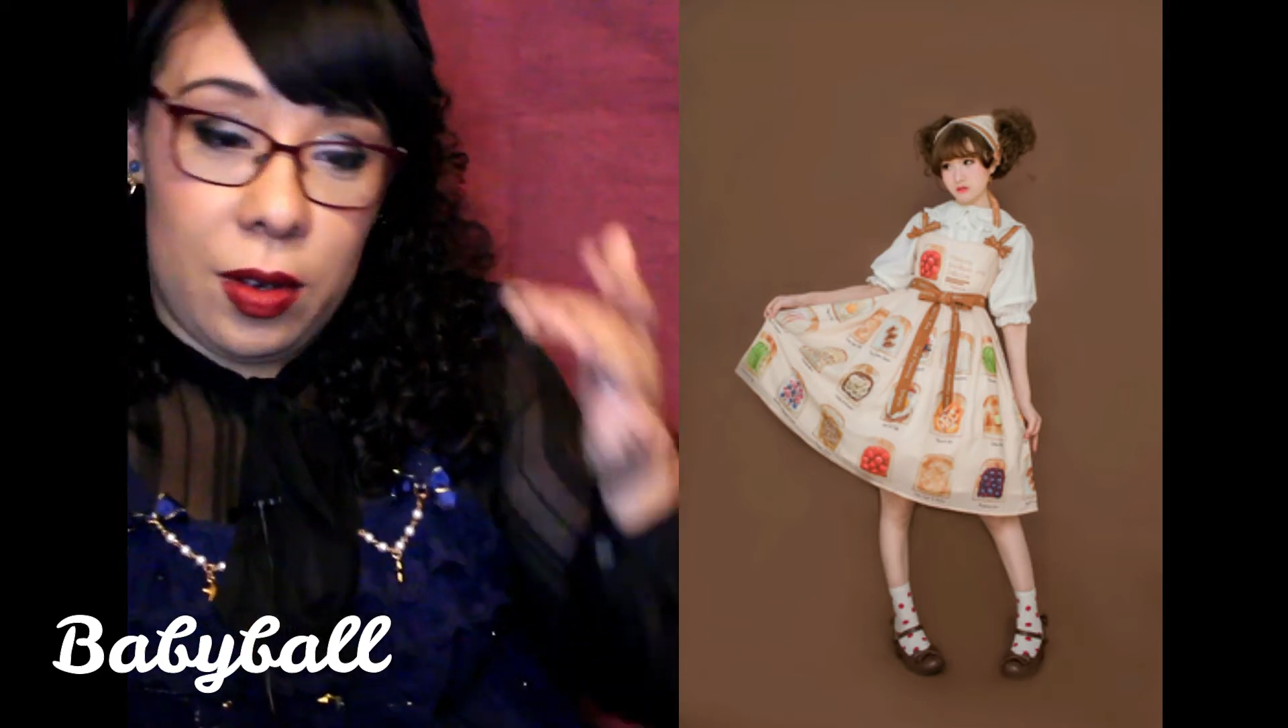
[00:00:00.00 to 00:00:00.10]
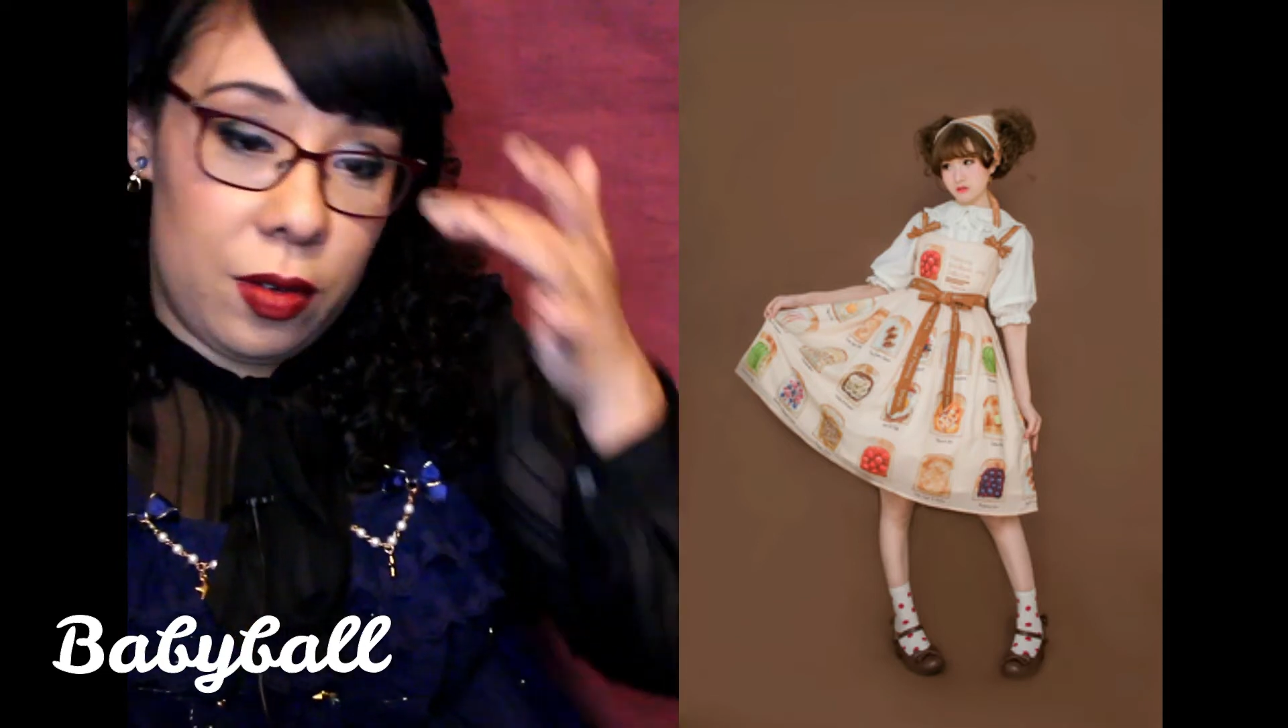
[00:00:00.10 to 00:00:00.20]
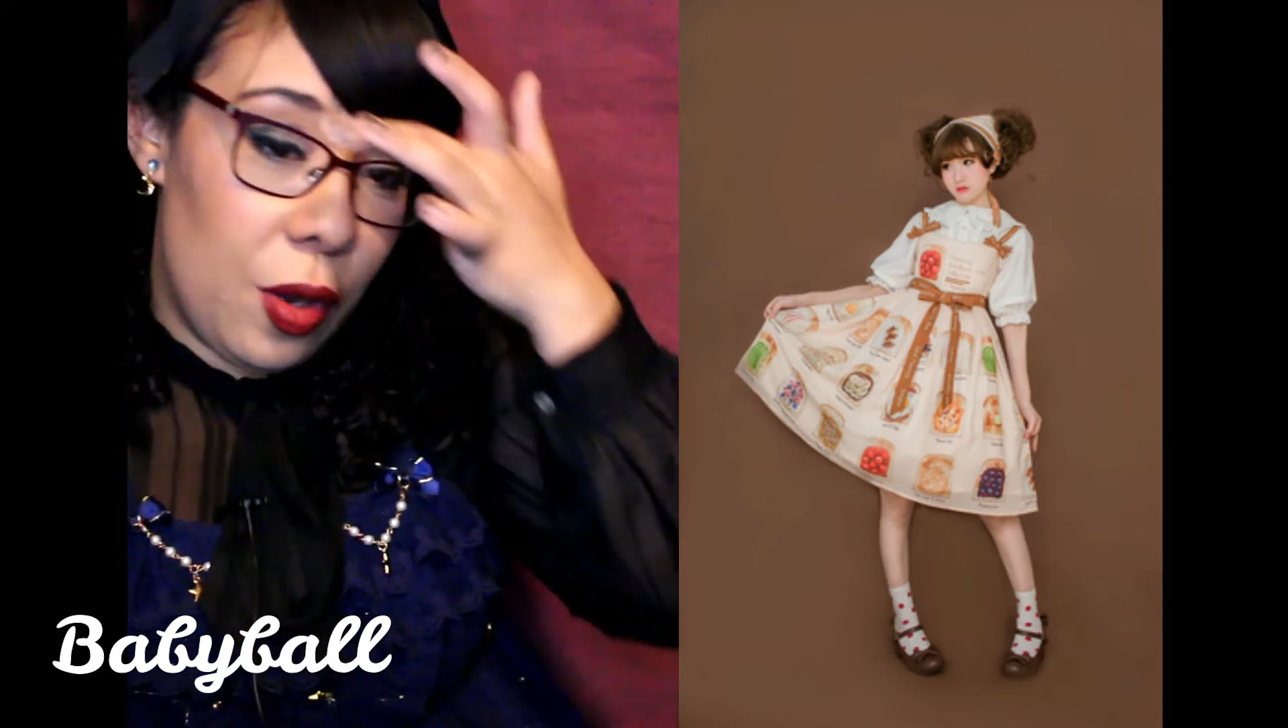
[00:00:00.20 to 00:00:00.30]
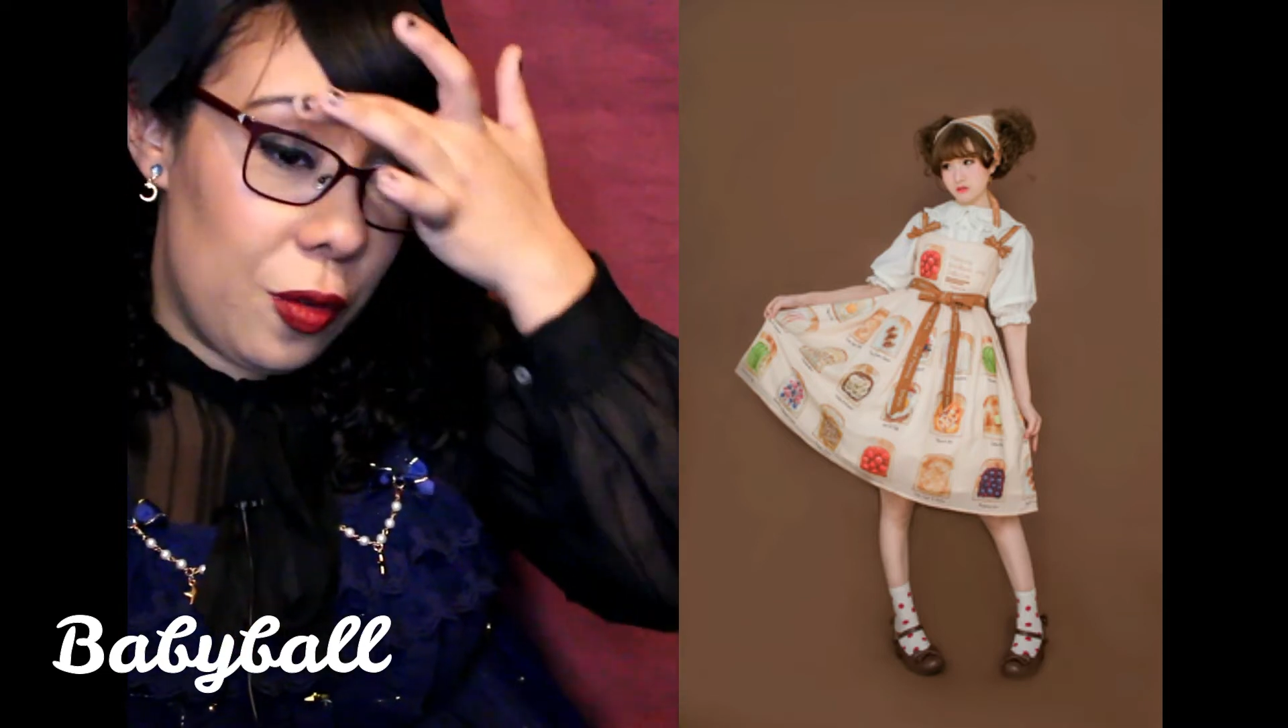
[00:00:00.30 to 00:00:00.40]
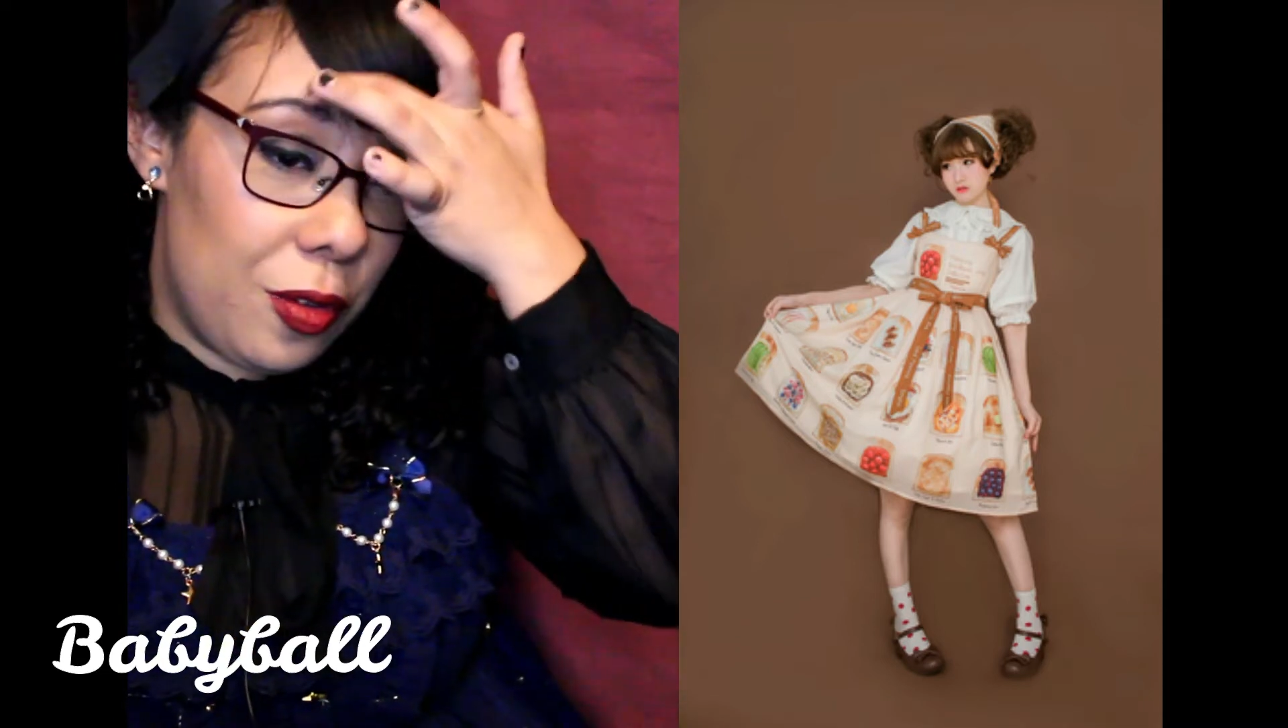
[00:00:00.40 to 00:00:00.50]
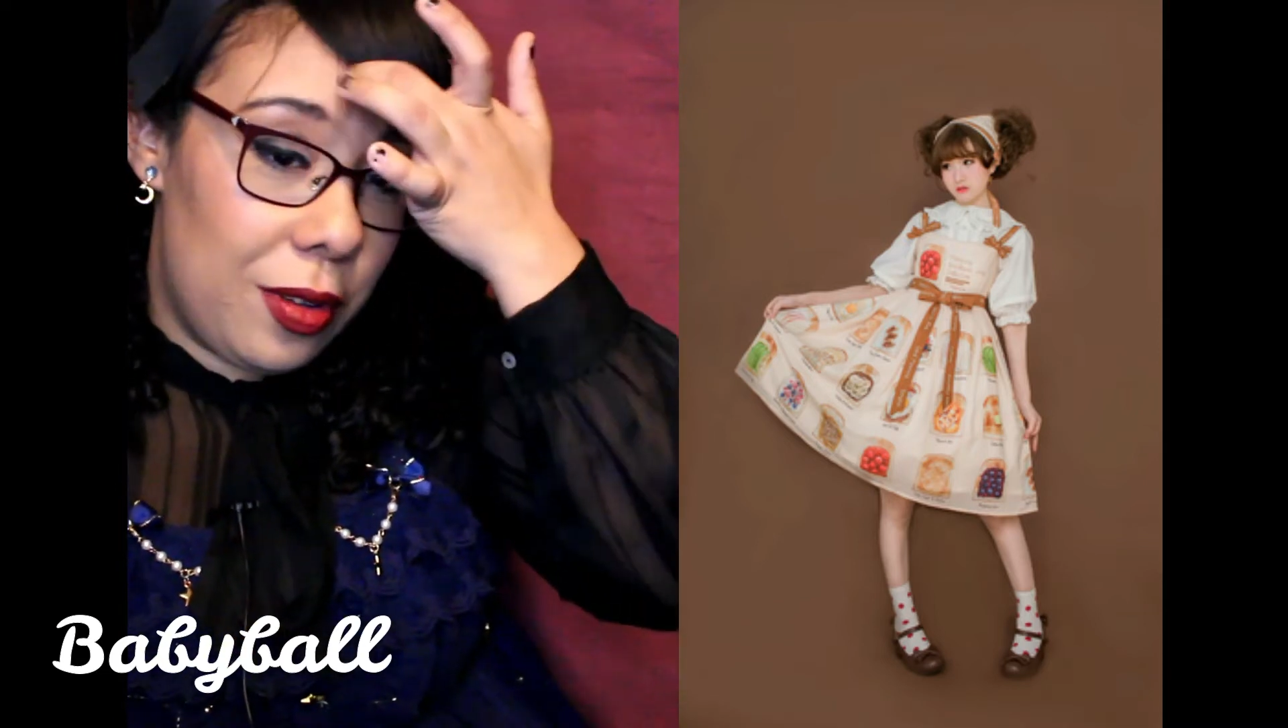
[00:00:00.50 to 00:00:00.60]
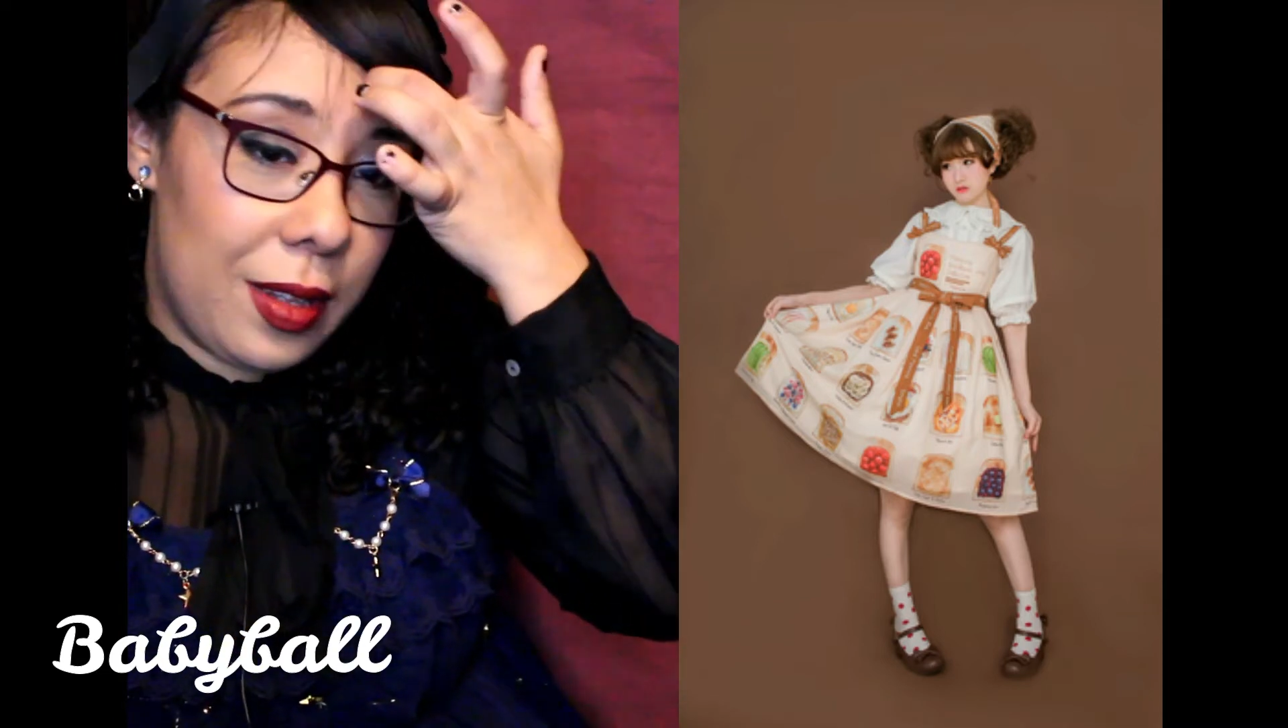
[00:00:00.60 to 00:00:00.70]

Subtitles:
on toast.